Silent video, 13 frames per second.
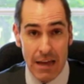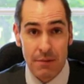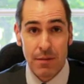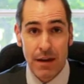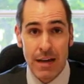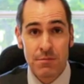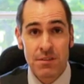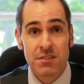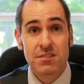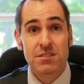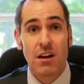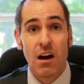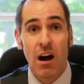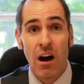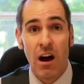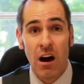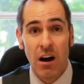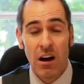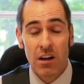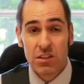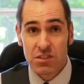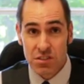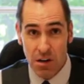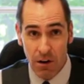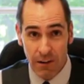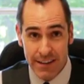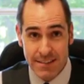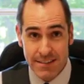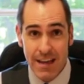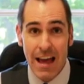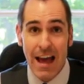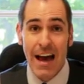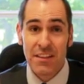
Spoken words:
and payments are tight,